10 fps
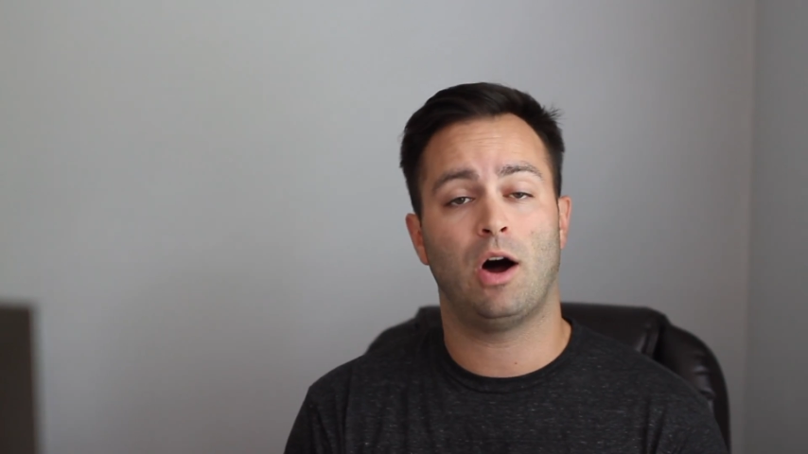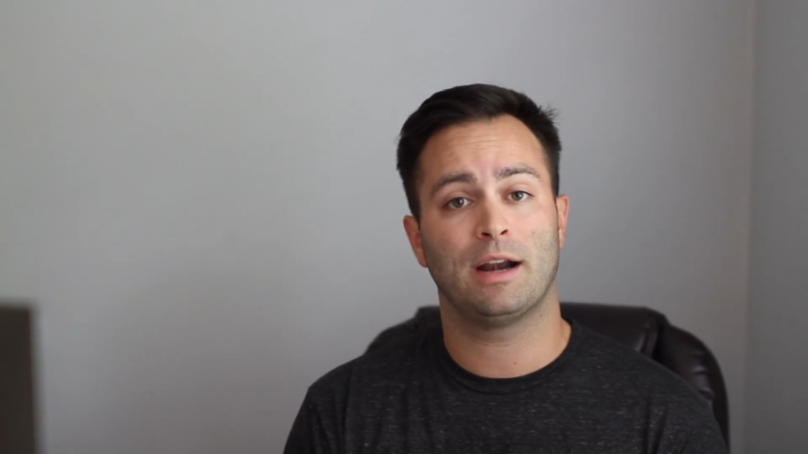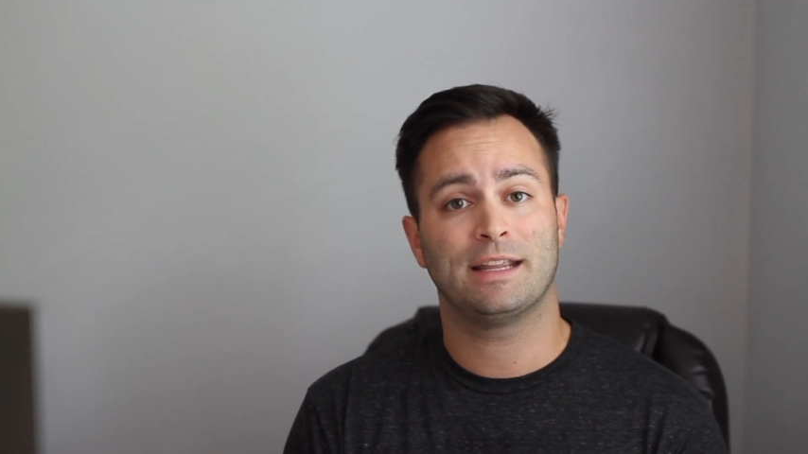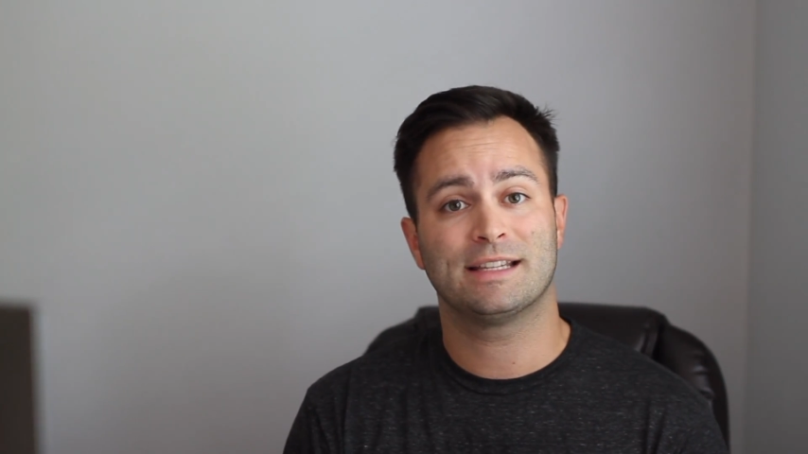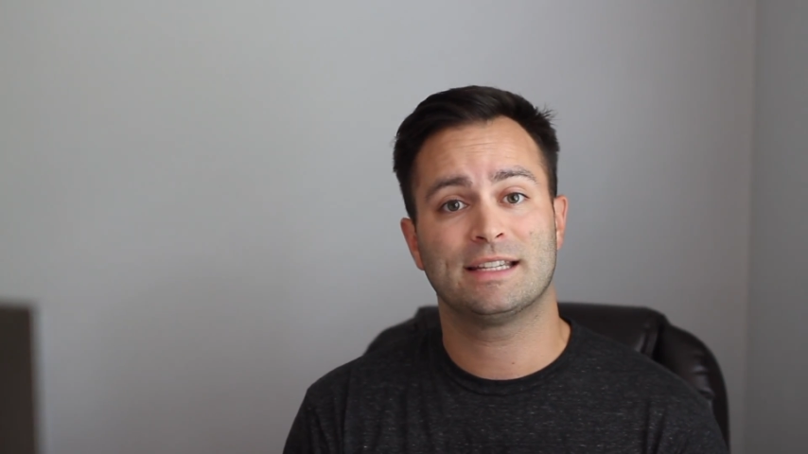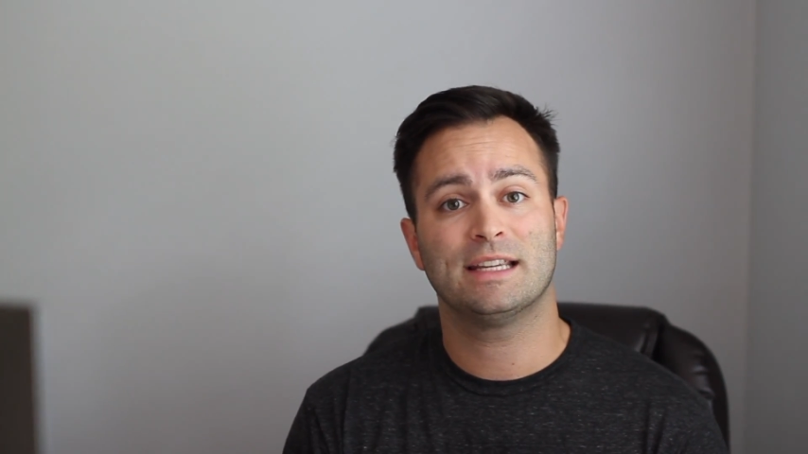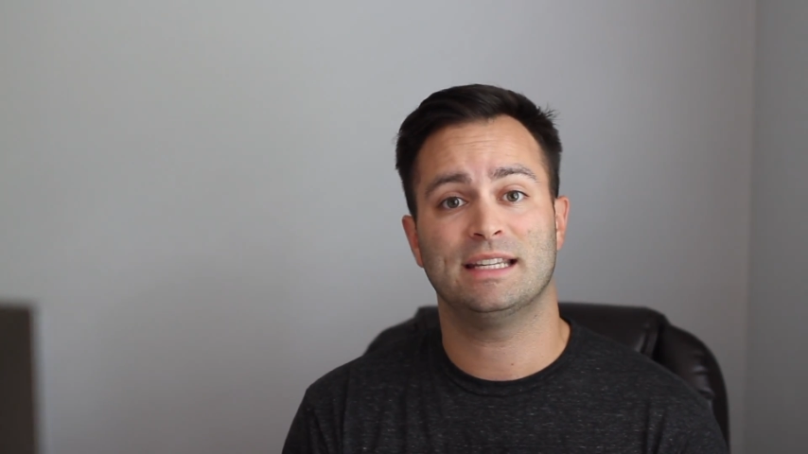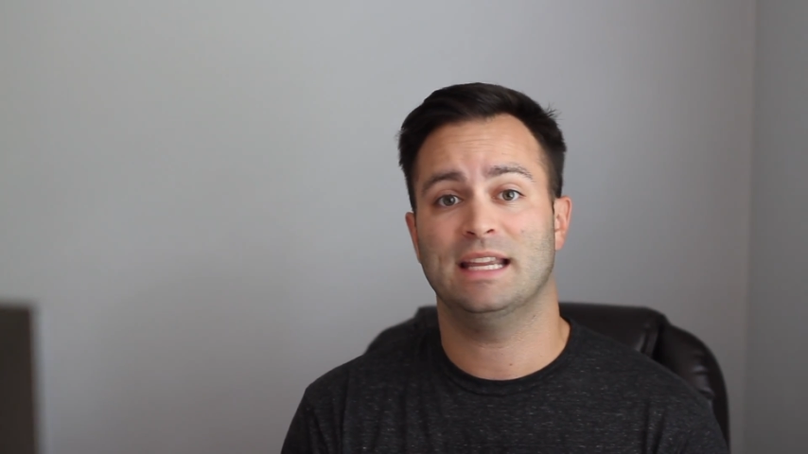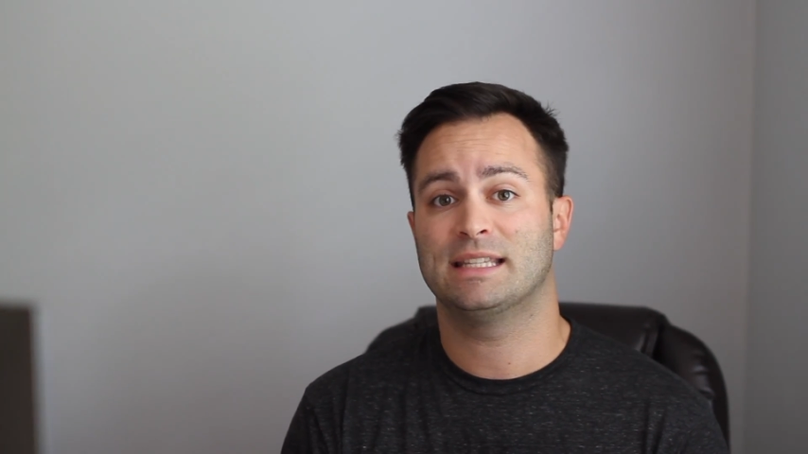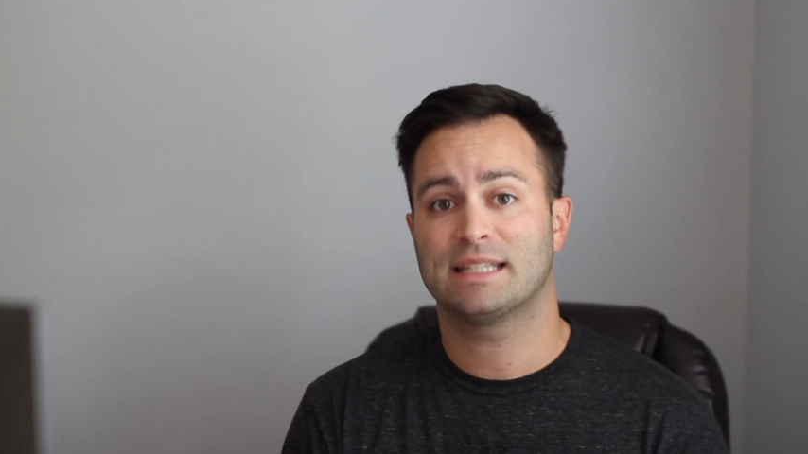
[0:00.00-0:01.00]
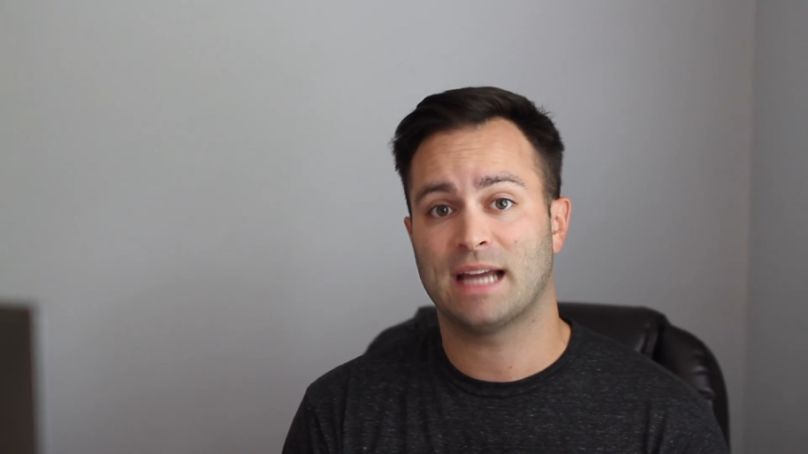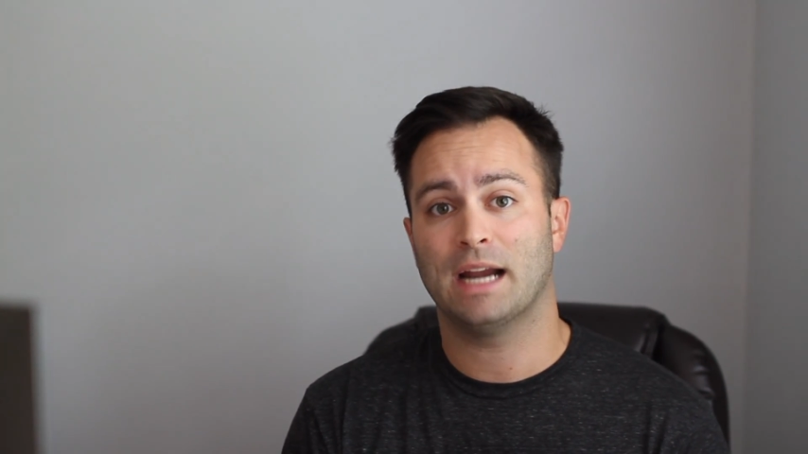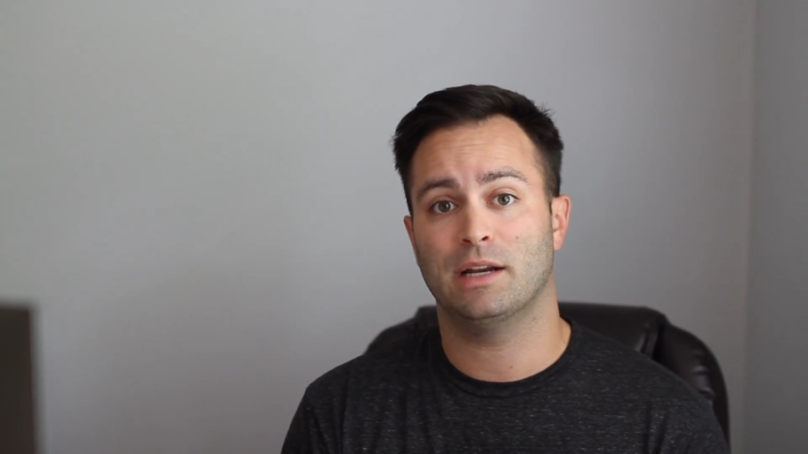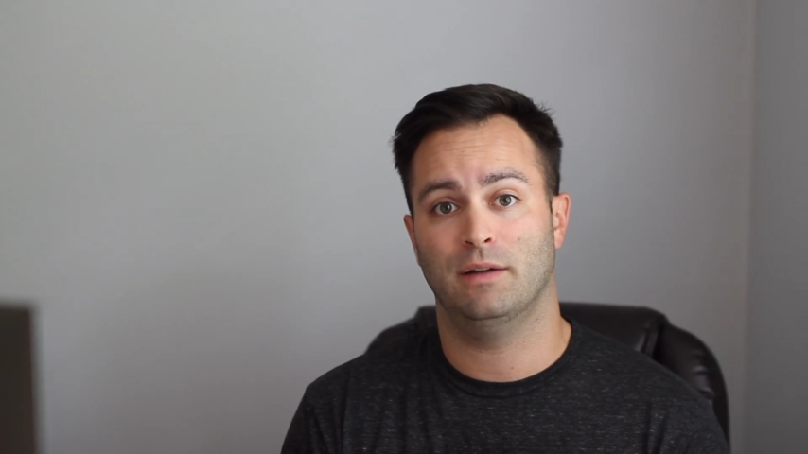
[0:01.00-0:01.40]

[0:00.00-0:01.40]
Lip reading: audiences inside